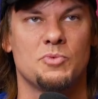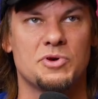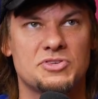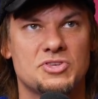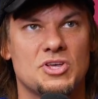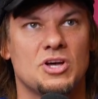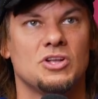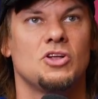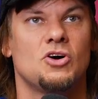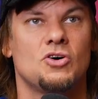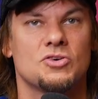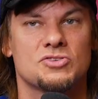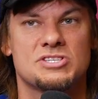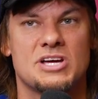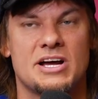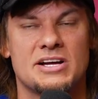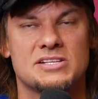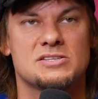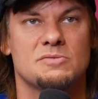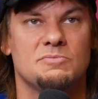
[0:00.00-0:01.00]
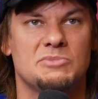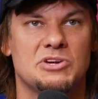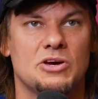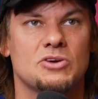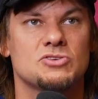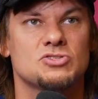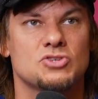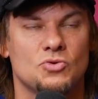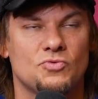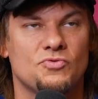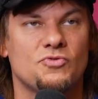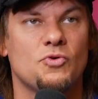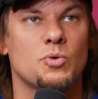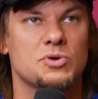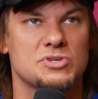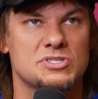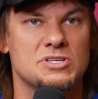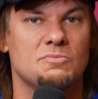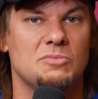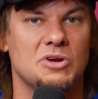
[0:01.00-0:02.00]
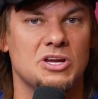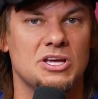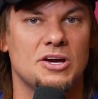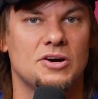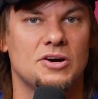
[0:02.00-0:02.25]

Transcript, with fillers: with alongside somebody else or for somebody